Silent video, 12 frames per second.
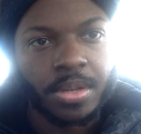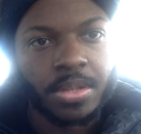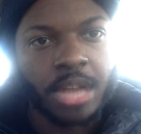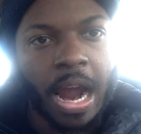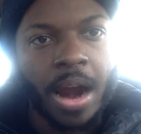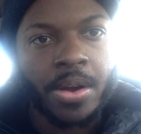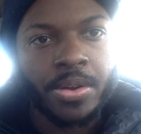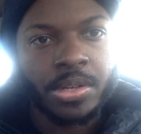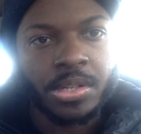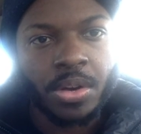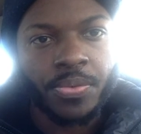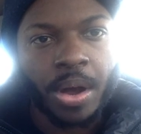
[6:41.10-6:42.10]
tire
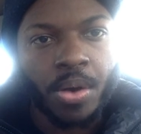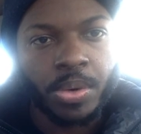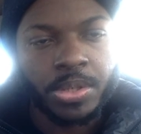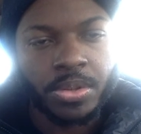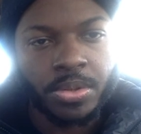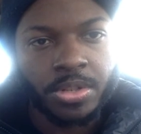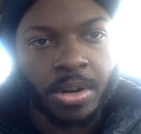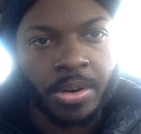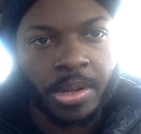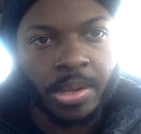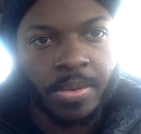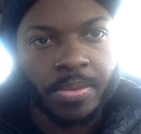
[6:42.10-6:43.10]
yourself out with your
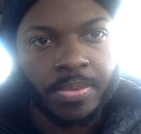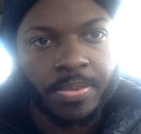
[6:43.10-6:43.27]
journey.